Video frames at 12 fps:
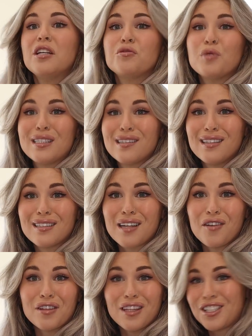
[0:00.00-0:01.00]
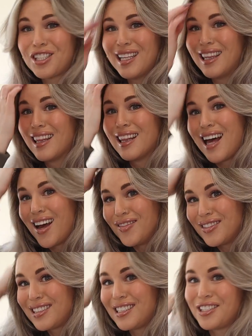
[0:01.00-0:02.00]
has recently discovered that she
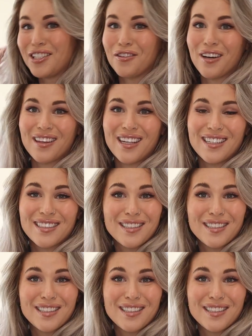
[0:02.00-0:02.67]
loves to chew on these.